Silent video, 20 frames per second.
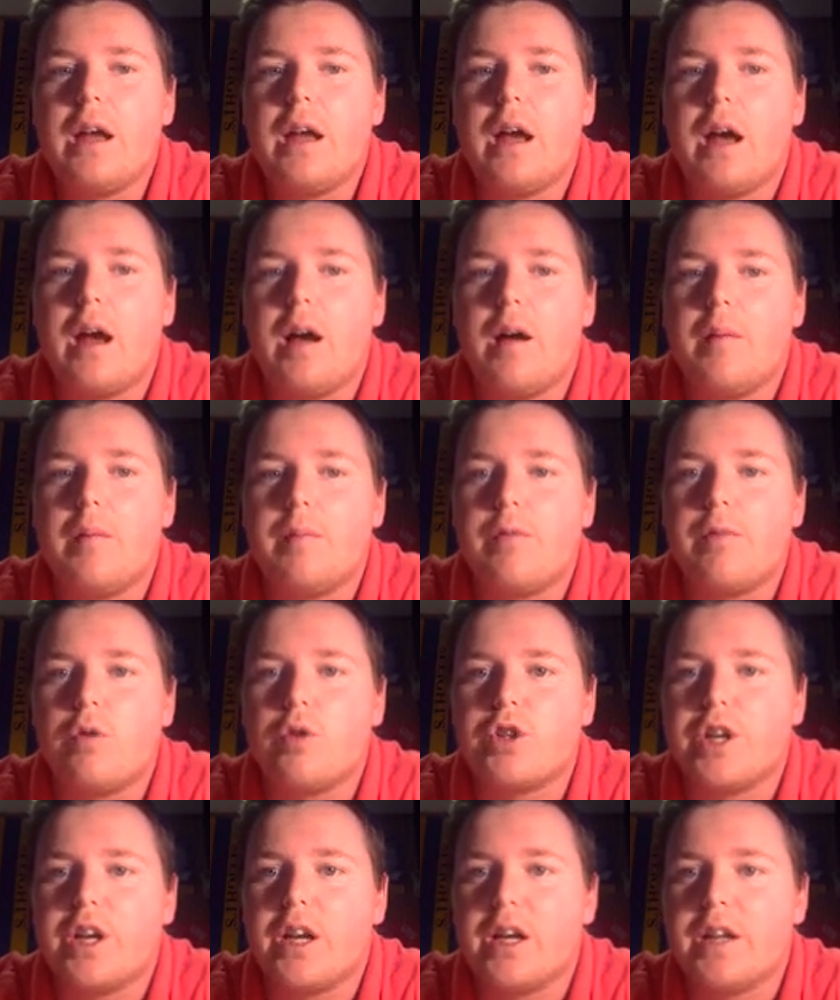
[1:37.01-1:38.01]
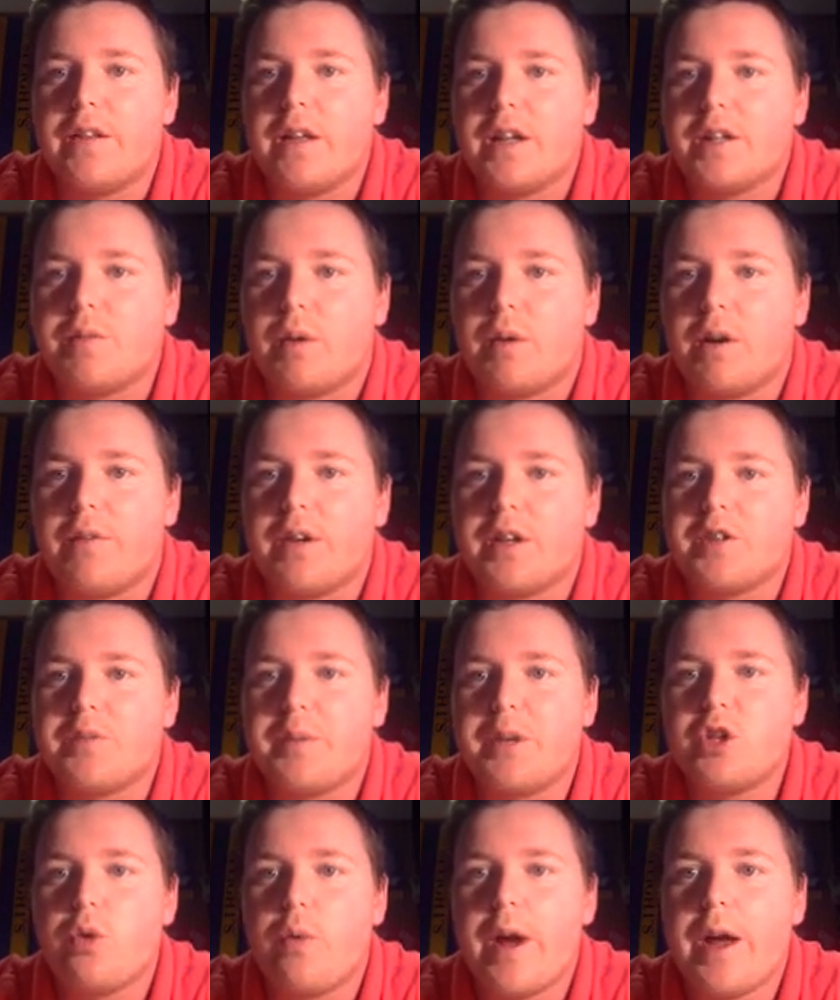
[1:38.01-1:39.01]
Fortunately, that's one of our
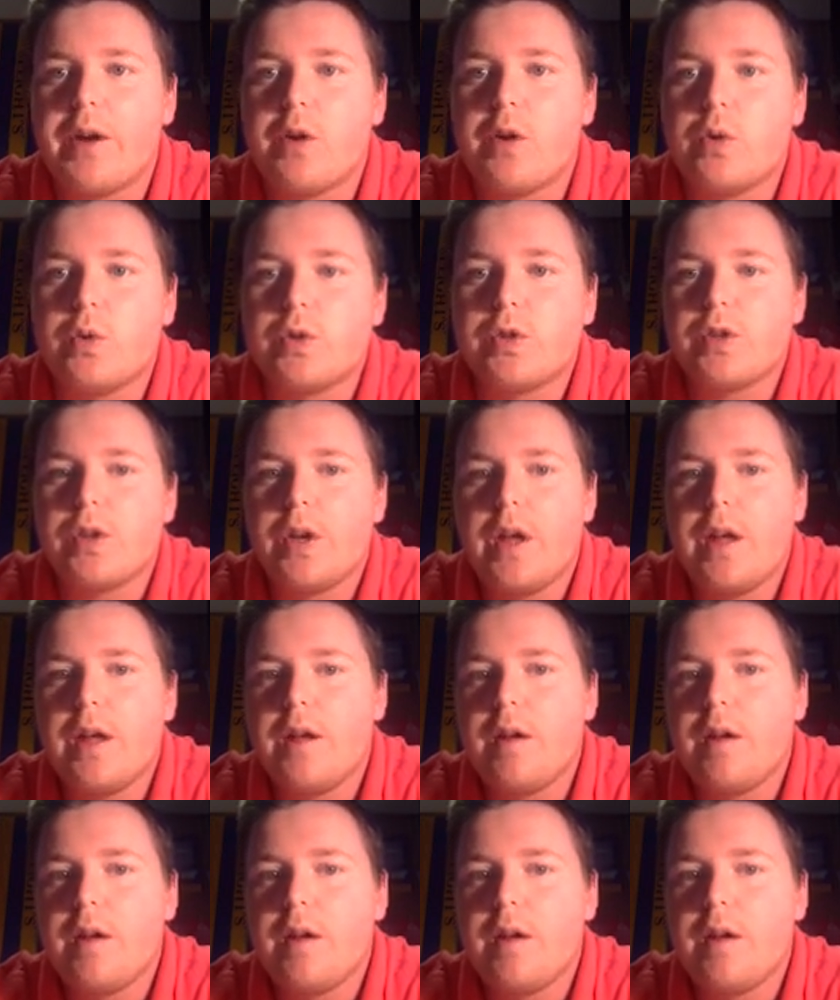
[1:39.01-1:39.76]
special angles.